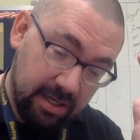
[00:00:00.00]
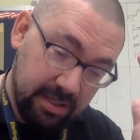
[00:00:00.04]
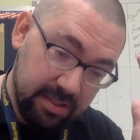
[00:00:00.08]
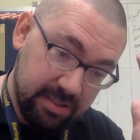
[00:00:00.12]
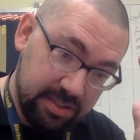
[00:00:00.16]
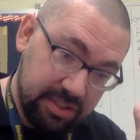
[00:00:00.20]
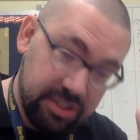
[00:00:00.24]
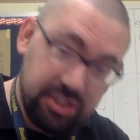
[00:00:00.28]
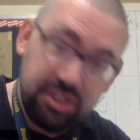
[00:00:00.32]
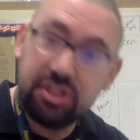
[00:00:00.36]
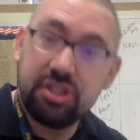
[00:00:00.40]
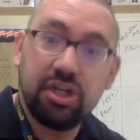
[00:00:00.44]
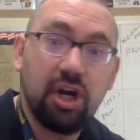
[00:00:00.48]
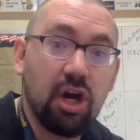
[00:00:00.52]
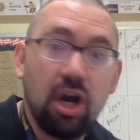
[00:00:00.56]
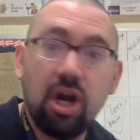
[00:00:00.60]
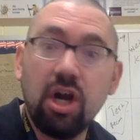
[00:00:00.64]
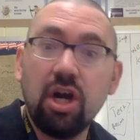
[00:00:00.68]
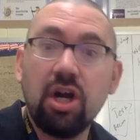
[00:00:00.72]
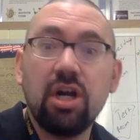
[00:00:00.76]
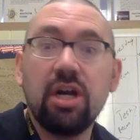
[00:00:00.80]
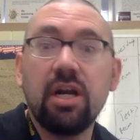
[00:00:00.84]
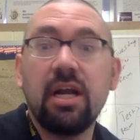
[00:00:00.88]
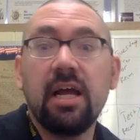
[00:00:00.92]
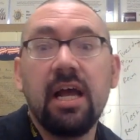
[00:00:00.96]

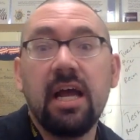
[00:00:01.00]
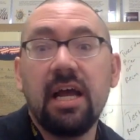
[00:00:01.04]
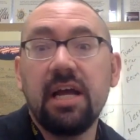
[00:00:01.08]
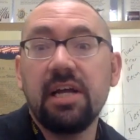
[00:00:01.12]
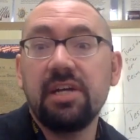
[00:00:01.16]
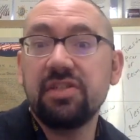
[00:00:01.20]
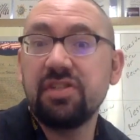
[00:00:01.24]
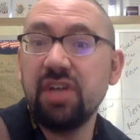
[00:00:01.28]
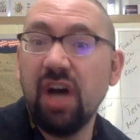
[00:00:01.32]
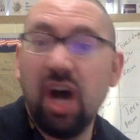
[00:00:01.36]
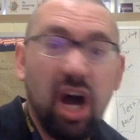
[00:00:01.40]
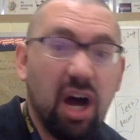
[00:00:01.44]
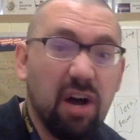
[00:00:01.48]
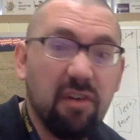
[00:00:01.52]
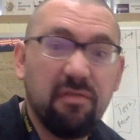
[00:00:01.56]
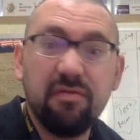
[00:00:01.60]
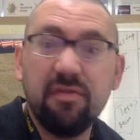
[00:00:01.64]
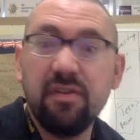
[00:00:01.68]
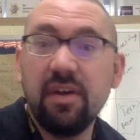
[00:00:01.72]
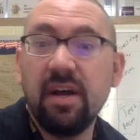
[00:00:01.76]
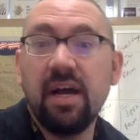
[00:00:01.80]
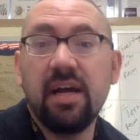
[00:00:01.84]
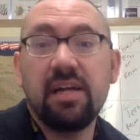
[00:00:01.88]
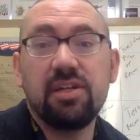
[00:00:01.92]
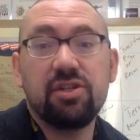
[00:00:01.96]
stern,
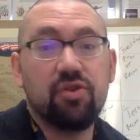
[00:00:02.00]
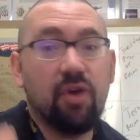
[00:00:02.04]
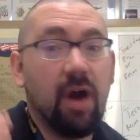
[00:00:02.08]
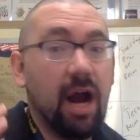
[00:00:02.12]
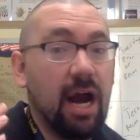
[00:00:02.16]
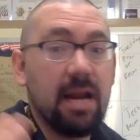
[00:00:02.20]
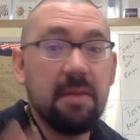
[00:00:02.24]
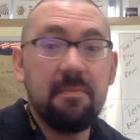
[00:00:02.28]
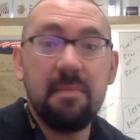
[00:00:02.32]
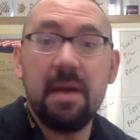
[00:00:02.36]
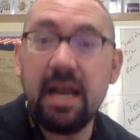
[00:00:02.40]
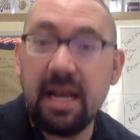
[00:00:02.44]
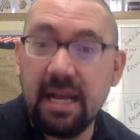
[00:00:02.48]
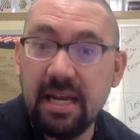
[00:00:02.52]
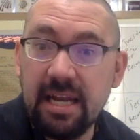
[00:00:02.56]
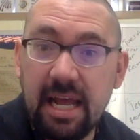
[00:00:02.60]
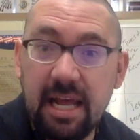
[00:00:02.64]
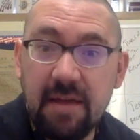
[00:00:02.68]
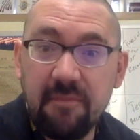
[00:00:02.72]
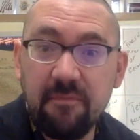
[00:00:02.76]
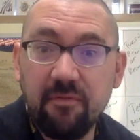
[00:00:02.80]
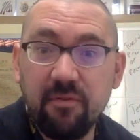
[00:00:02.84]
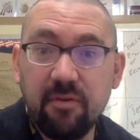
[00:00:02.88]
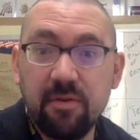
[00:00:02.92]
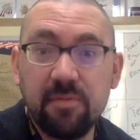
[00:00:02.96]
tough, trying to make a
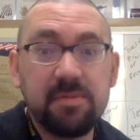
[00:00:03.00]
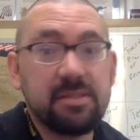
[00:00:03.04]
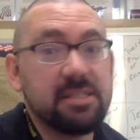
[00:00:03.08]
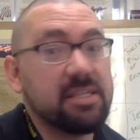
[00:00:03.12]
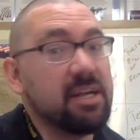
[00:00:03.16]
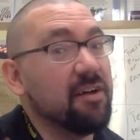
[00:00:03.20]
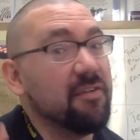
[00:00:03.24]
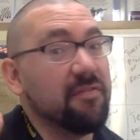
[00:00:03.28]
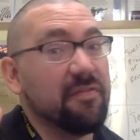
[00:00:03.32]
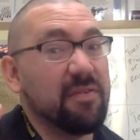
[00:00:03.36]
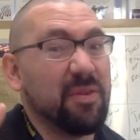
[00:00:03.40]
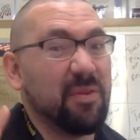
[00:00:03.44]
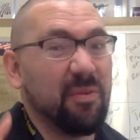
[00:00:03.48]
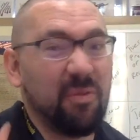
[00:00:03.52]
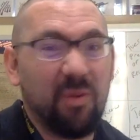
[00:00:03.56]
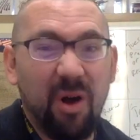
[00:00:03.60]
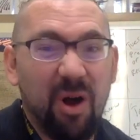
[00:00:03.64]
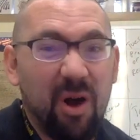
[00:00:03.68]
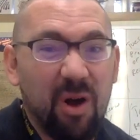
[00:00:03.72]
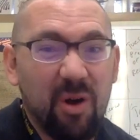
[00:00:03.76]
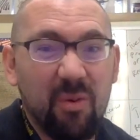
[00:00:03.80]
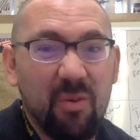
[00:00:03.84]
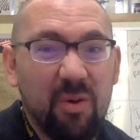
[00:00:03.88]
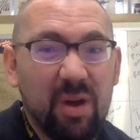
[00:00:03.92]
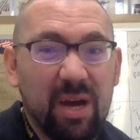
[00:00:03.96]
name for himself in the
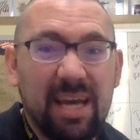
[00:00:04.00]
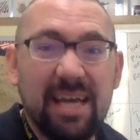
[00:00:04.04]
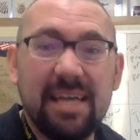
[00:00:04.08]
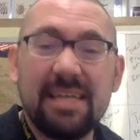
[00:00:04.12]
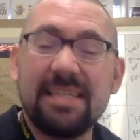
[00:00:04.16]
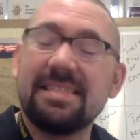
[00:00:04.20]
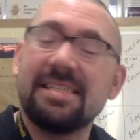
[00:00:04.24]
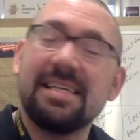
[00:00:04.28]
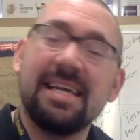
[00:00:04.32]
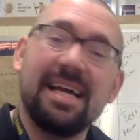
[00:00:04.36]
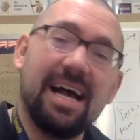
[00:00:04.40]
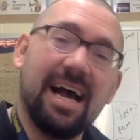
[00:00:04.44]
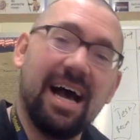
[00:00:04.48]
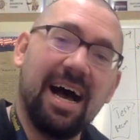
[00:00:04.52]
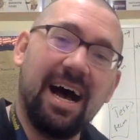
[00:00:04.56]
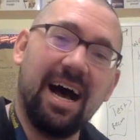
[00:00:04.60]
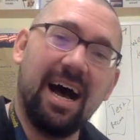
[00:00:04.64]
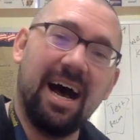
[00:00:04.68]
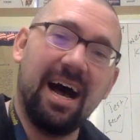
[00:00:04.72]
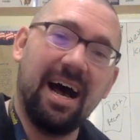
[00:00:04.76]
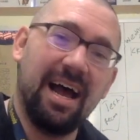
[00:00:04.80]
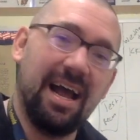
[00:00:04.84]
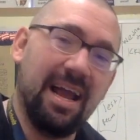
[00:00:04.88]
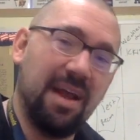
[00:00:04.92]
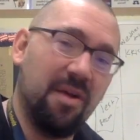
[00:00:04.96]
wrong ways,
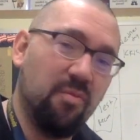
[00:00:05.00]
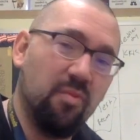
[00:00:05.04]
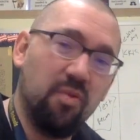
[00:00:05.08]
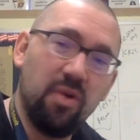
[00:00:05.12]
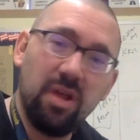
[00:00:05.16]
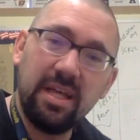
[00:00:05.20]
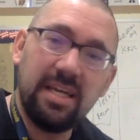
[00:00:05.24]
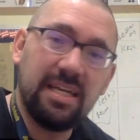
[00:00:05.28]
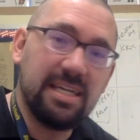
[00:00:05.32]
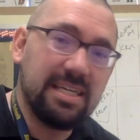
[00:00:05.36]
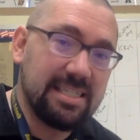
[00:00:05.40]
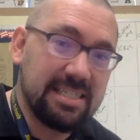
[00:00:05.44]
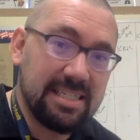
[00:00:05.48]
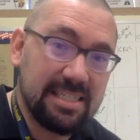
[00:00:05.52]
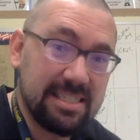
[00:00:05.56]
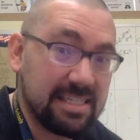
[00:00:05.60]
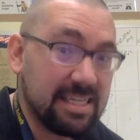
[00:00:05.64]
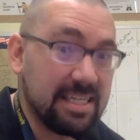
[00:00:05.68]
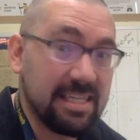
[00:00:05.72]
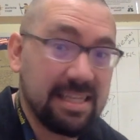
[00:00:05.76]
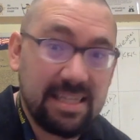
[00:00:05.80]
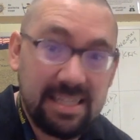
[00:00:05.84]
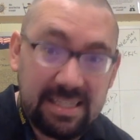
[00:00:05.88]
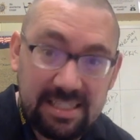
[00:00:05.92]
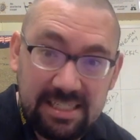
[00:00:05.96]
and willing to just
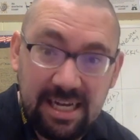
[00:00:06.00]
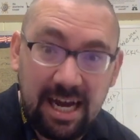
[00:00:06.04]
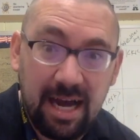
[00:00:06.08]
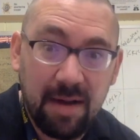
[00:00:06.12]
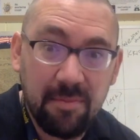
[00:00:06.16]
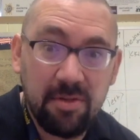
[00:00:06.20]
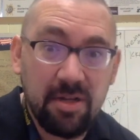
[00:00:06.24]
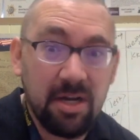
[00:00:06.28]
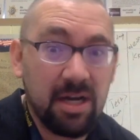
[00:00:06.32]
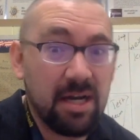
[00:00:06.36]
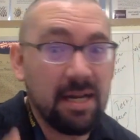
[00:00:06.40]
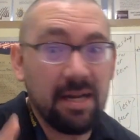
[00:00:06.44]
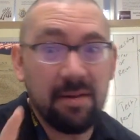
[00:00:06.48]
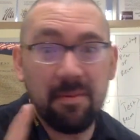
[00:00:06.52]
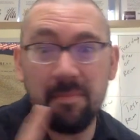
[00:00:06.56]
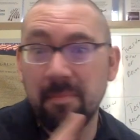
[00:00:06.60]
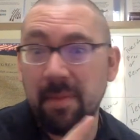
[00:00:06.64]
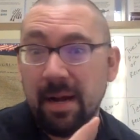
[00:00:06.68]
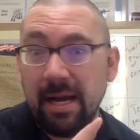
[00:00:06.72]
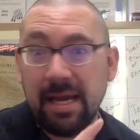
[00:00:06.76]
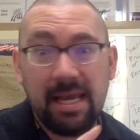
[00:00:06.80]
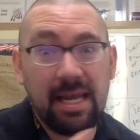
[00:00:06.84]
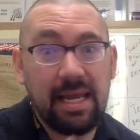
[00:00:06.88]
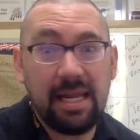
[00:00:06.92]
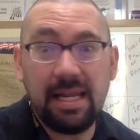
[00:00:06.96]
get the job done
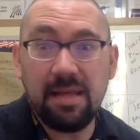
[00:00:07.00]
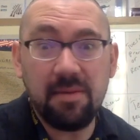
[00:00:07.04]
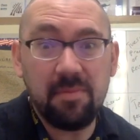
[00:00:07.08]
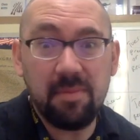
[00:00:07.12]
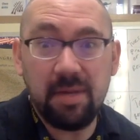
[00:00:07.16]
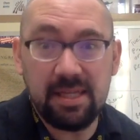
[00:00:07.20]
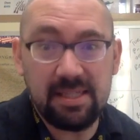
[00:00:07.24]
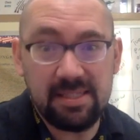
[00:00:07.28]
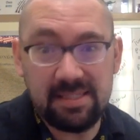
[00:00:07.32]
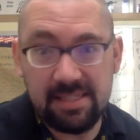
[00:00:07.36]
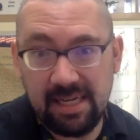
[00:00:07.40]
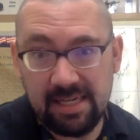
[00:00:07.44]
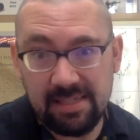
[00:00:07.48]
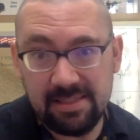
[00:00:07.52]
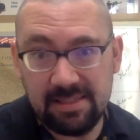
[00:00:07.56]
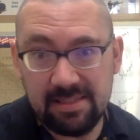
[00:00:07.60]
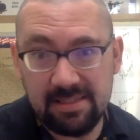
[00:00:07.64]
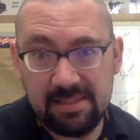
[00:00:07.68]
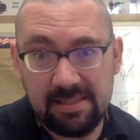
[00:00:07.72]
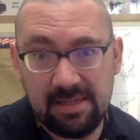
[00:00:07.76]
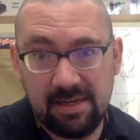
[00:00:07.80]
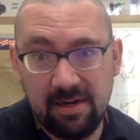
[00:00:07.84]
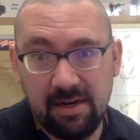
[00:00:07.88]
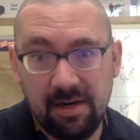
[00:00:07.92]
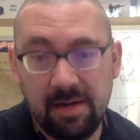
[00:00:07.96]
by any means
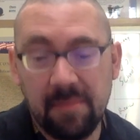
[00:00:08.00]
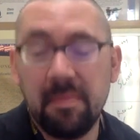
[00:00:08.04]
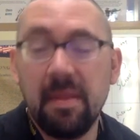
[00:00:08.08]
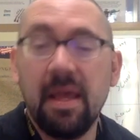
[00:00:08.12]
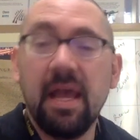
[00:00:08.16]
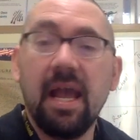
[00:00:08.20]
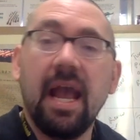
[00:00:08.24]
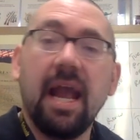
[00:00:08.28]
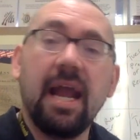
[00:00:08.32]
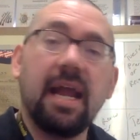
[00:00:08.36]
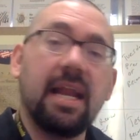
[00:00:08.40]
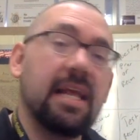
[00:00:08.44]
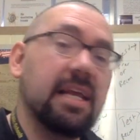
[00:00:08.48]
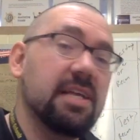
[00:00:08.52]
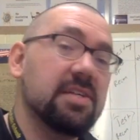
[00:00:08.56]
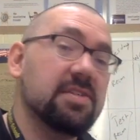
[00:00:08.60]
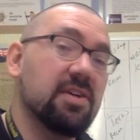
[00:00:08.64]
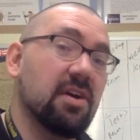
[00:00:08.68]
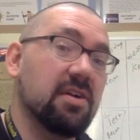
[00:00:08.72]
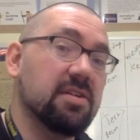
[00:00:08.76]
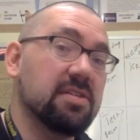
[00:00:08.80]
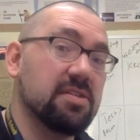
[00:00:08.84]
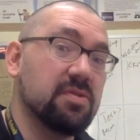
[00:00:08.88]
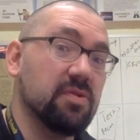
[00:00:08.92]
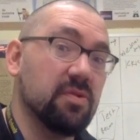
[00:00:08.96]
necessary. And he
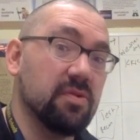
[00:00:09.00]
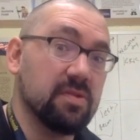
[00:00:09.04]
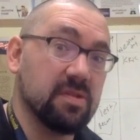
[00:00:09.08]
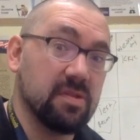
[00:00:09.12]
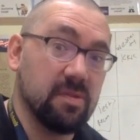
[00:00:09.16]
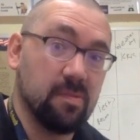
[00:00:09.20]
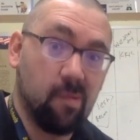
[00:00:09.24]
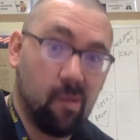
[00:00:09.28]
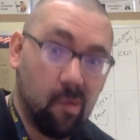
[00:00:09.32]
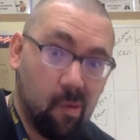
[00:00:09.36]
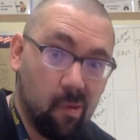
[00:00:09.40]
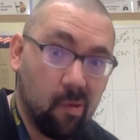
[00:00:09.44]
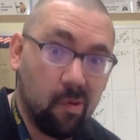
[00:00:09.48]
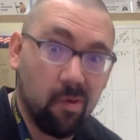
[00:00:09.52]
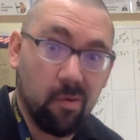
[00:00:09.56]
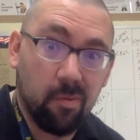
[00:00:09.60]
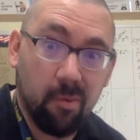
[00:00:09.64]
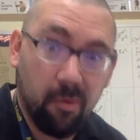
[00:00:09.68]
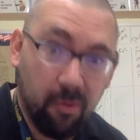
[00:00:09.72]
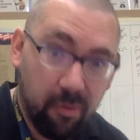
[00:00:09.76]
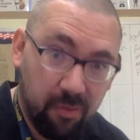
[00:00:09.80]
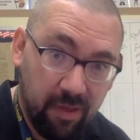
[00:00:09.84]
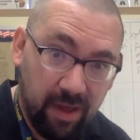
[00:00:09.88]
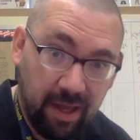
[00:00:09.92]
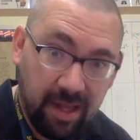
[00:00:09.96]
starts doing some
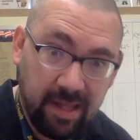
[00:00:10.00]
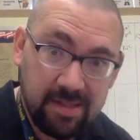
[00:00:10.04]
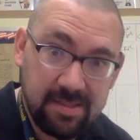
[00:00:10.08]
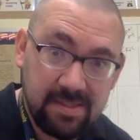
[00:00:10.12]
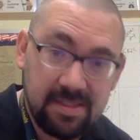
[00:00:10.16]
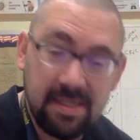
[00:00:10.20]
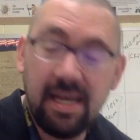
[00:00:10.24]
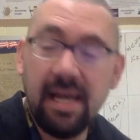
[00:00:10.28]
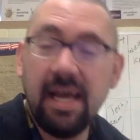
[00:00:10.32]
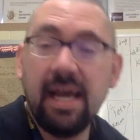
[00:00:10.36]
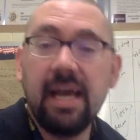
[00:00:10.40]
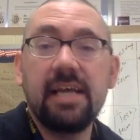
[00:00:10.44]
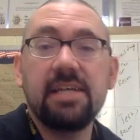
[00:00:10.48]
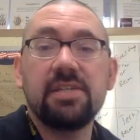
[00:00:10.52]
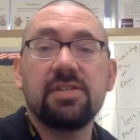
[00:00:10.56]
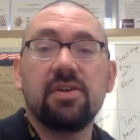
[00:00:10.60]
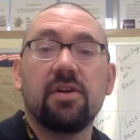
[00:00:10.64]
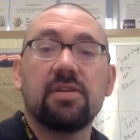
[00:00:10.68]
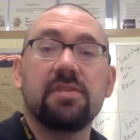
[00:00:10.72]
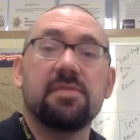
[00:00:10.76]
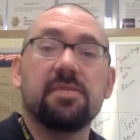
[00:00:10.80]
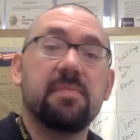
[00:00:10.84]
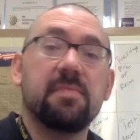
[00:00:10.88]
horrible things. He starts